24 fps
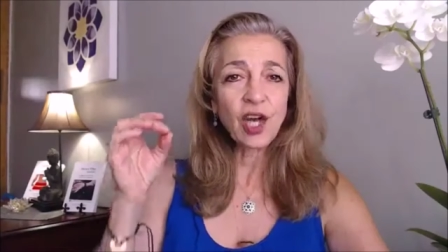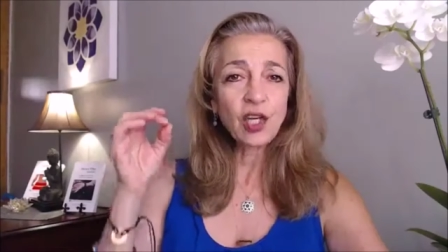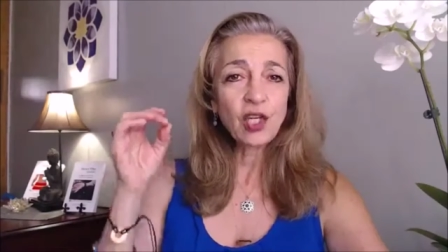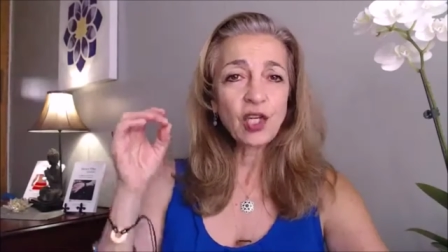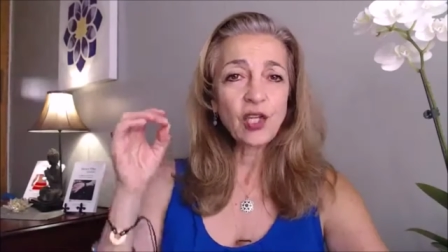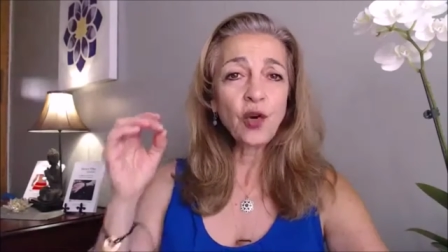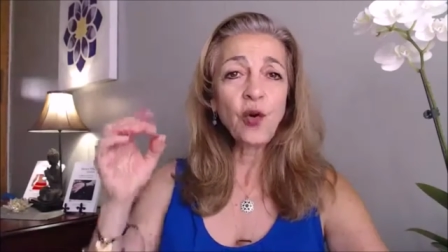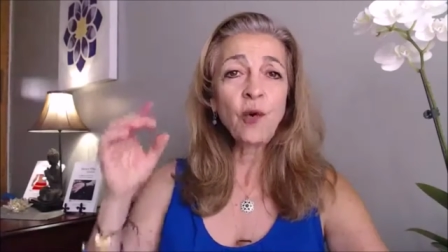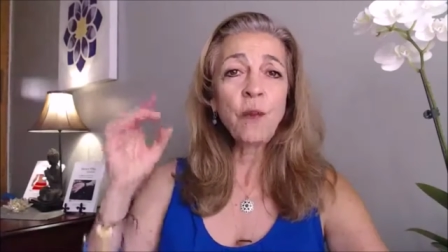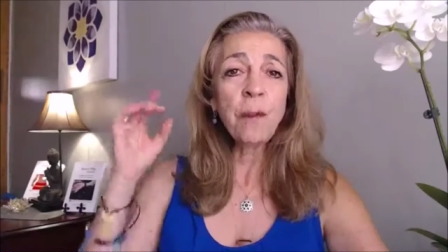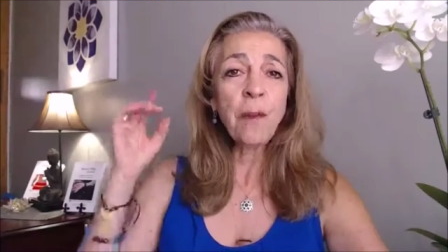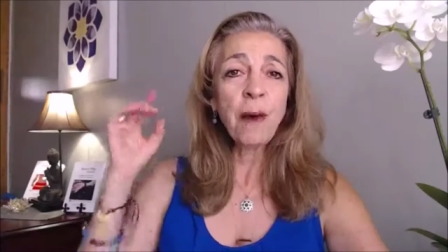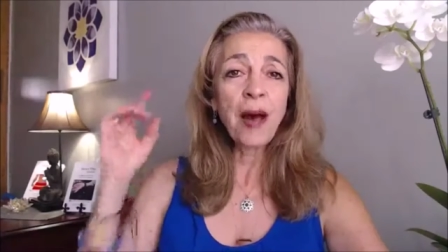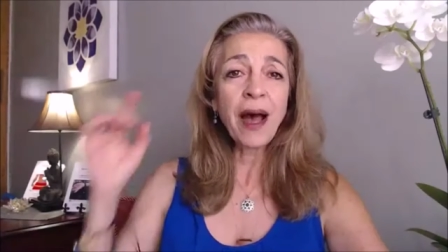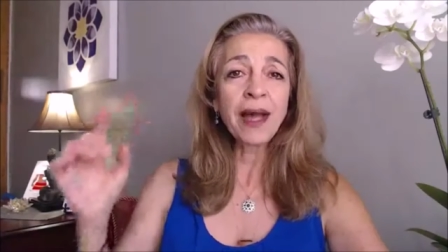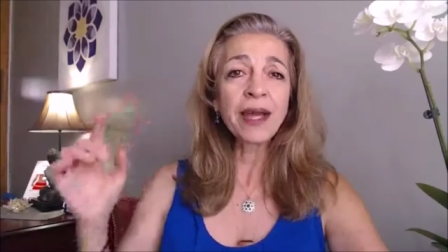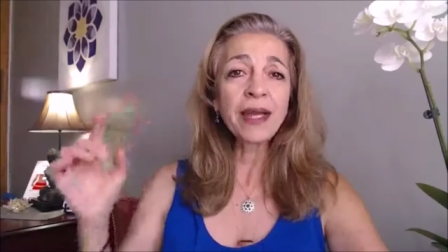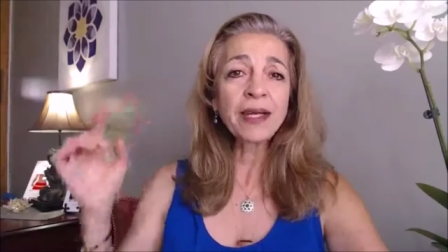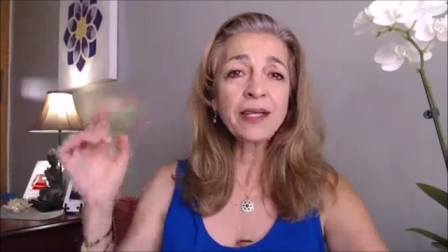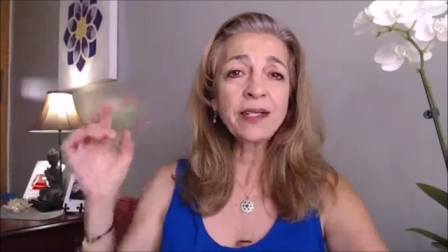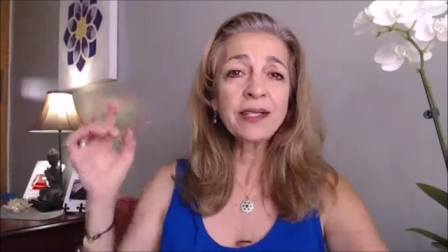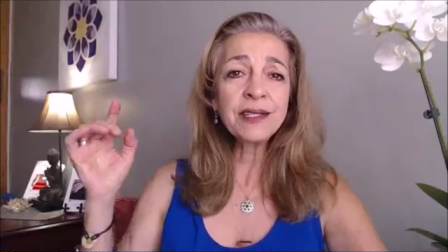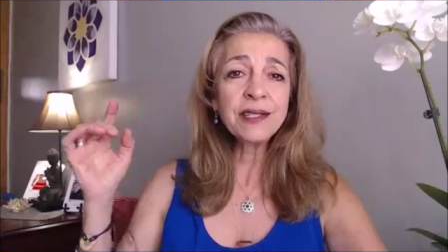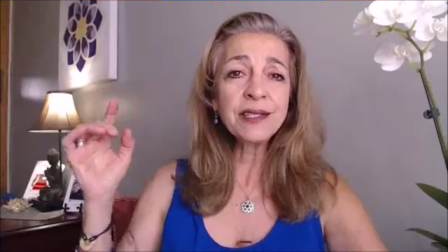your
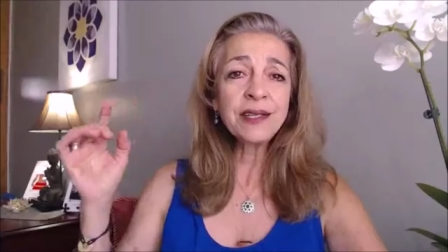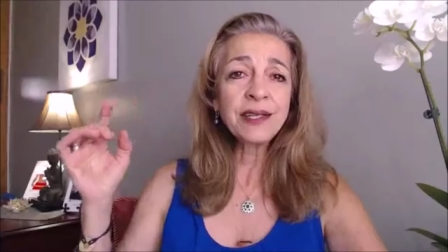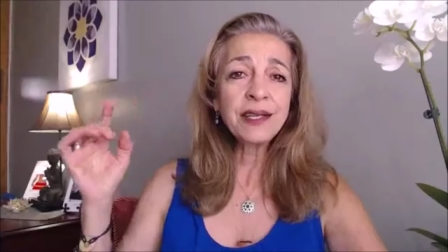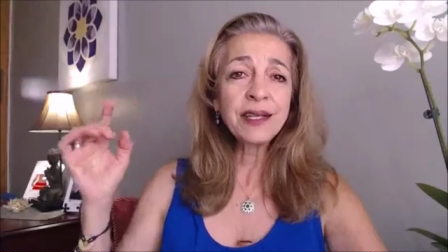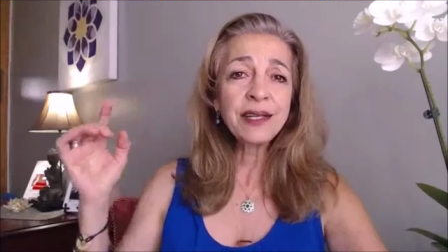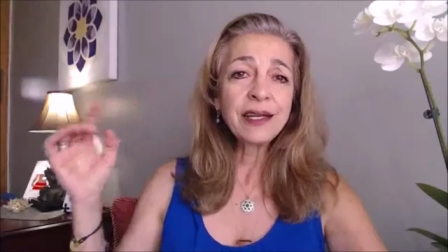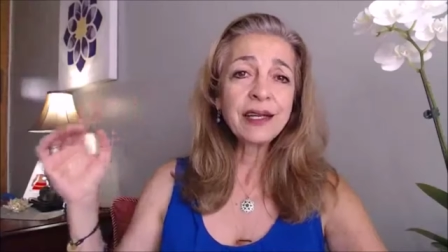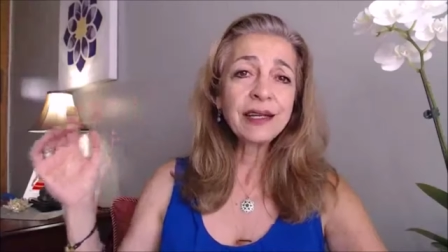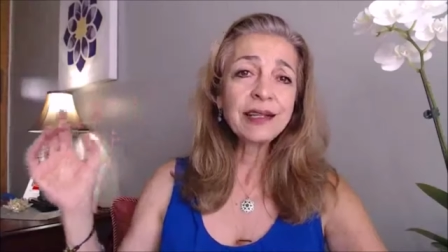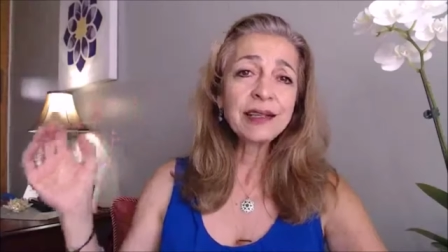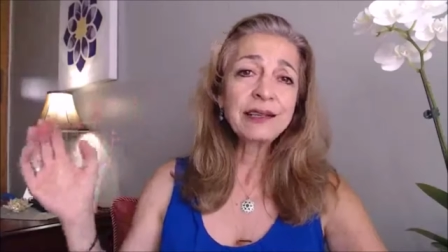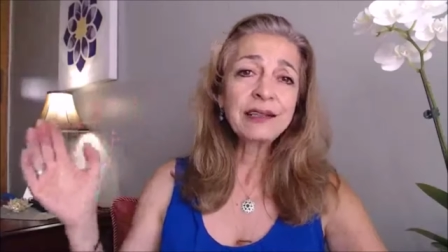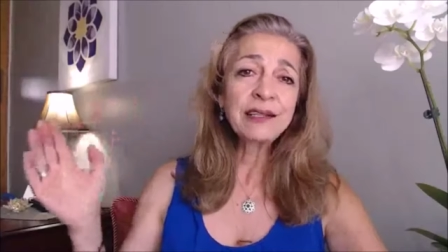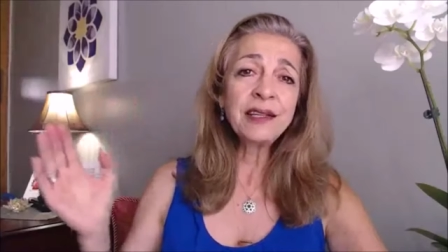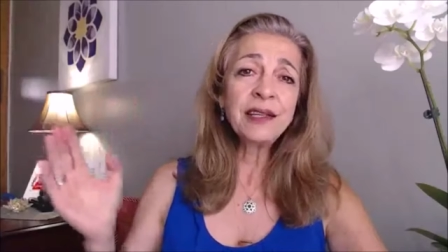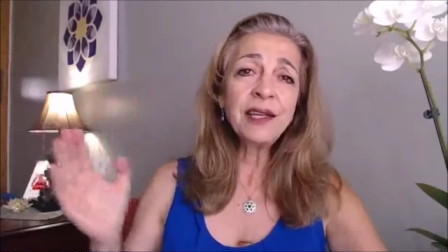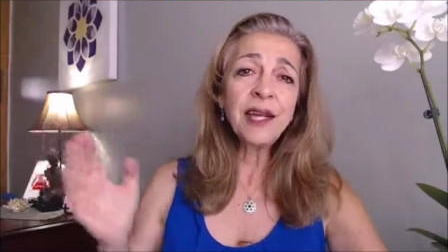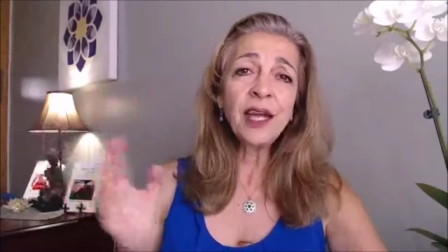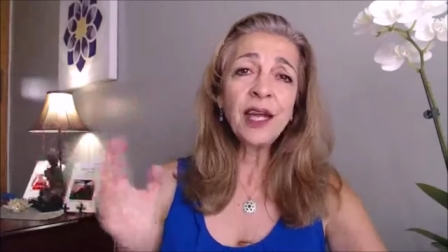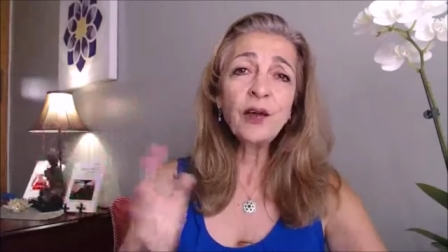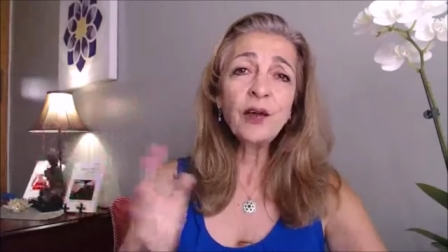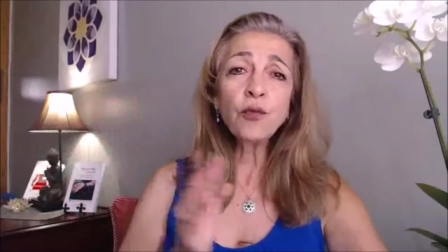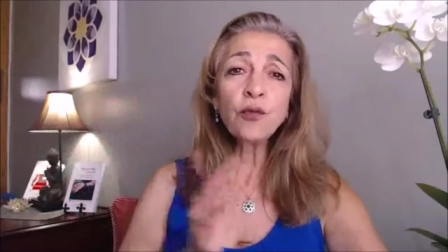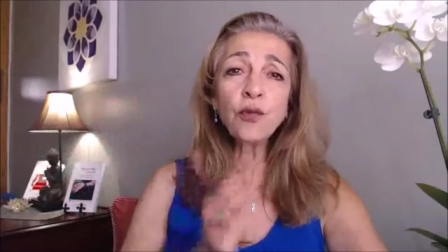mind did
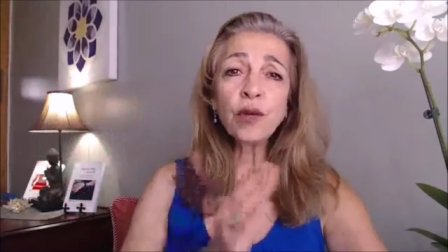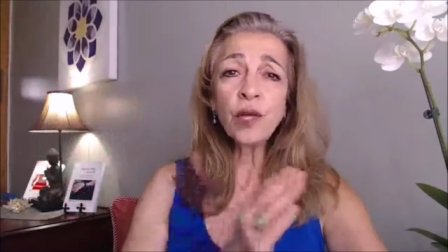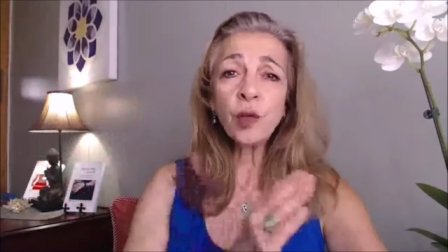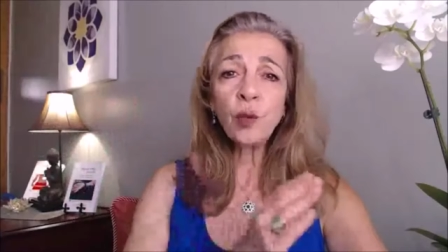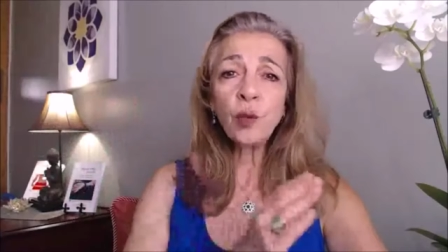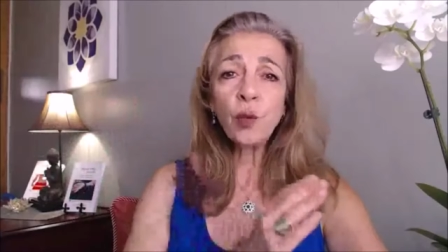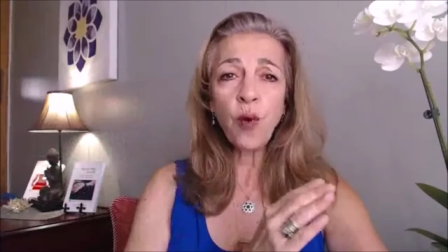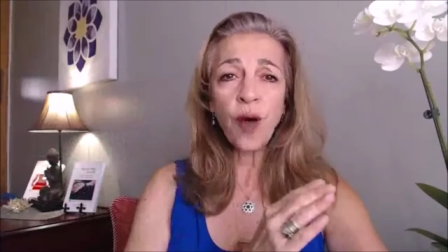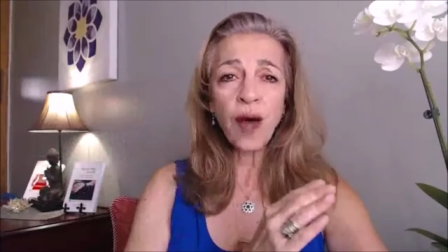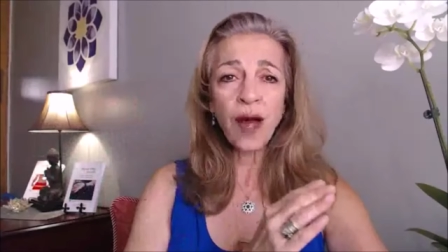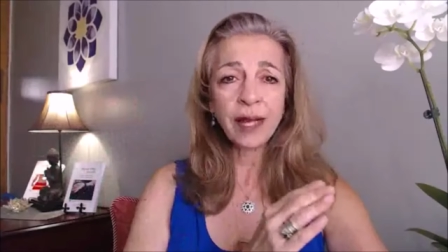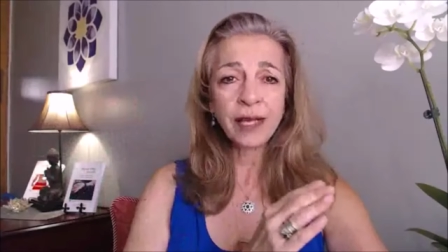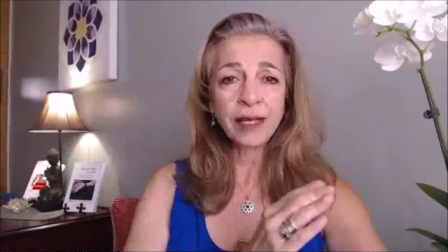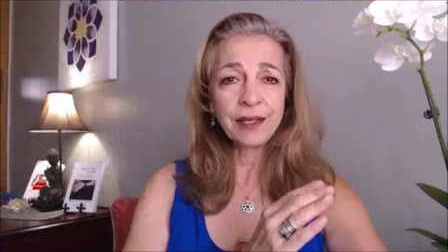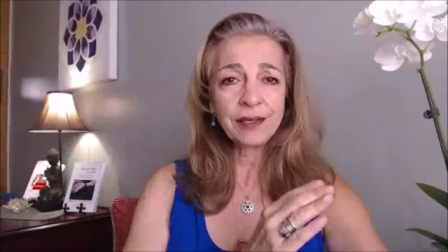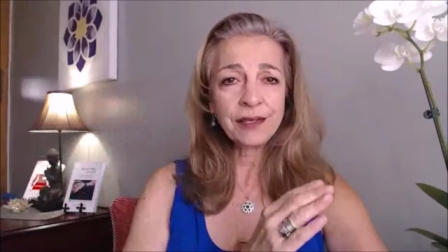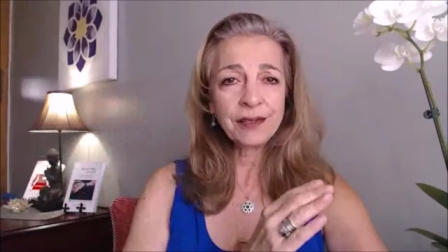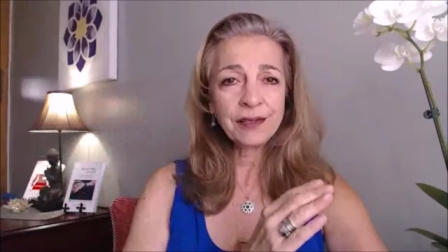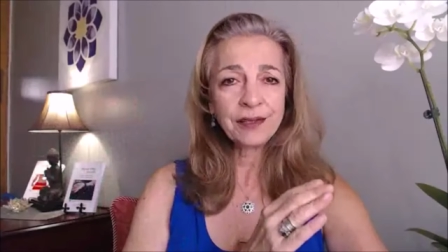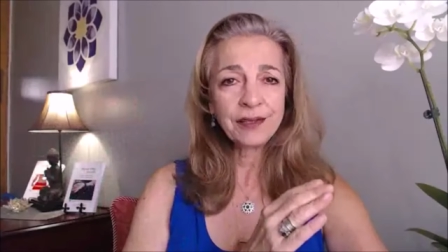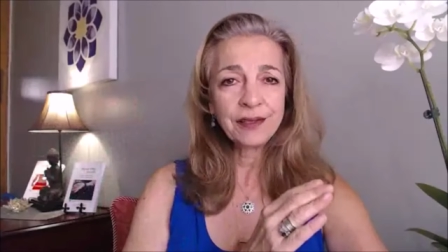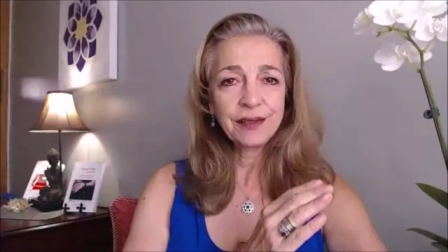a rewind.